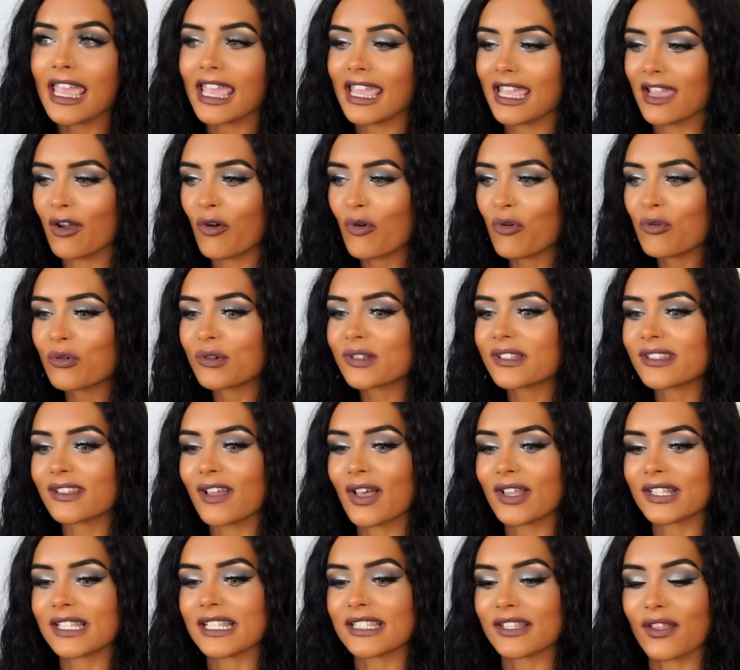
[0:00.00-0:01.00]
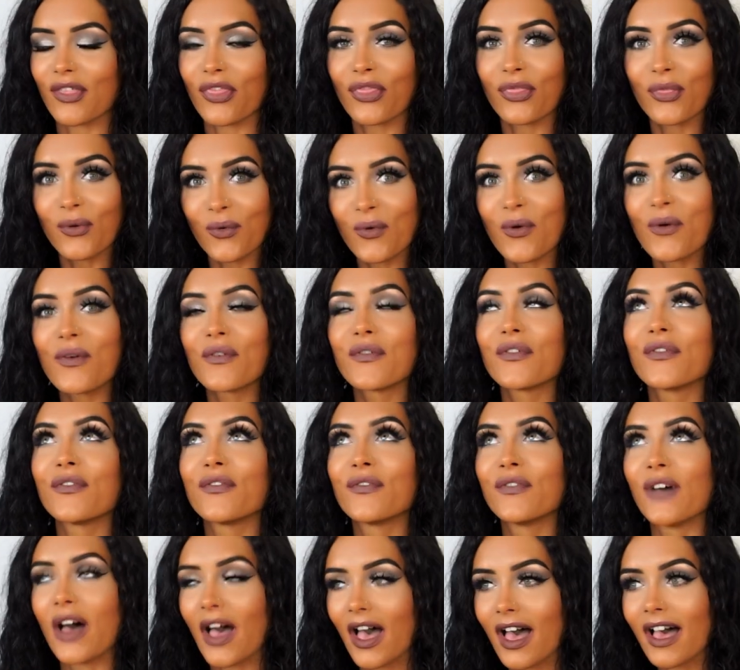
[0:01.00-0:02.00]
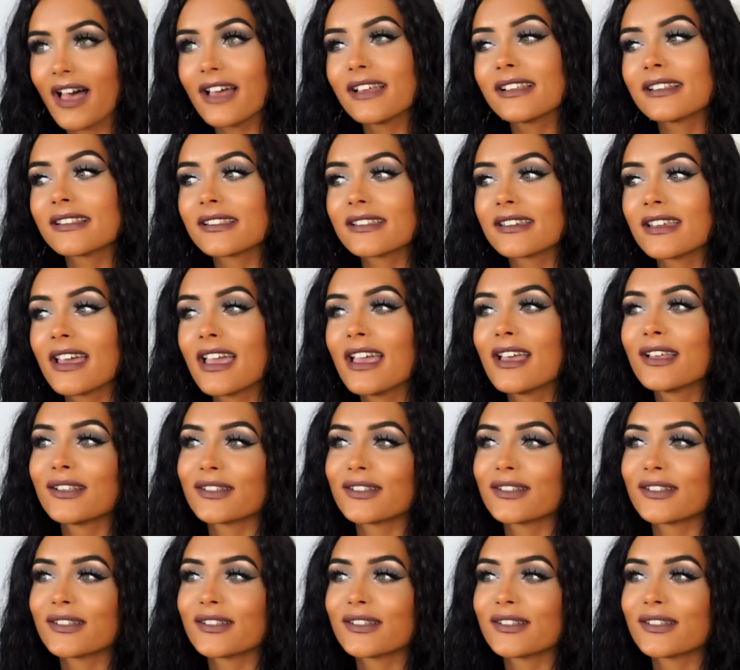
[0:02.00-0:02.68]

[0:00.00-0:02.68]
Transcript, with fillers: it all starts as a thought first.